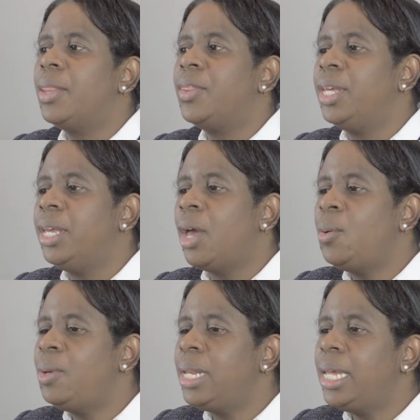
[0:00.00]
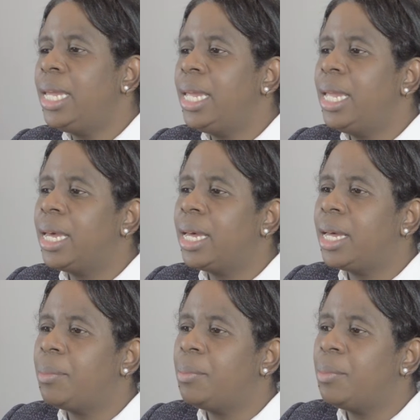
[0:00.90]
The only
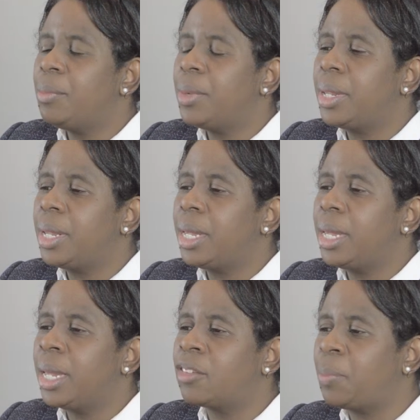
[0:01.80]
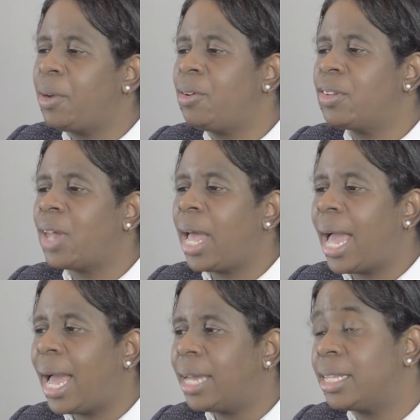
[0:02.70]
experience I
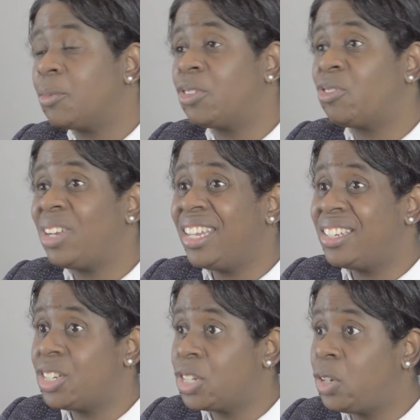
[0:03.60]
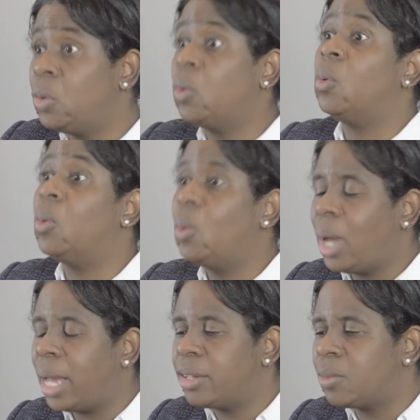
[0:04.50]
had that was related to law,
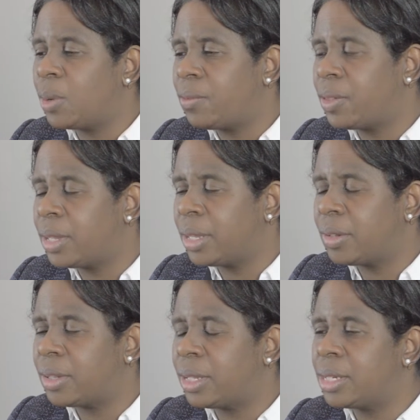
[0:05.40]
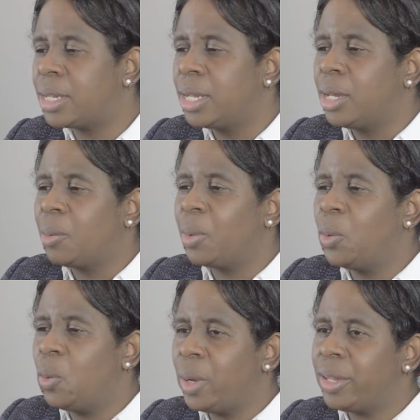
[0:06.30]
and it's one of the things that we
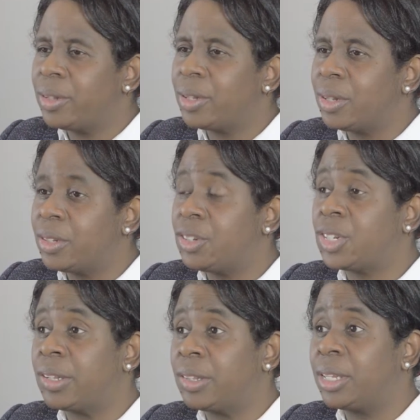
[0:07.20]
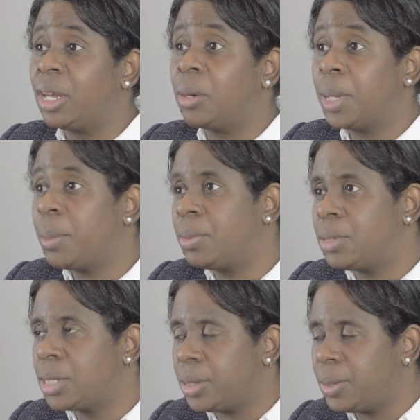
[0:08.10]
always suggest that young people
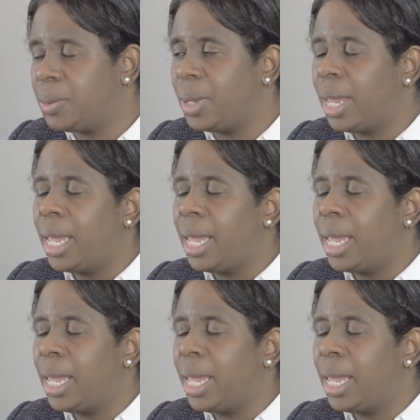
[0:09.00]
do,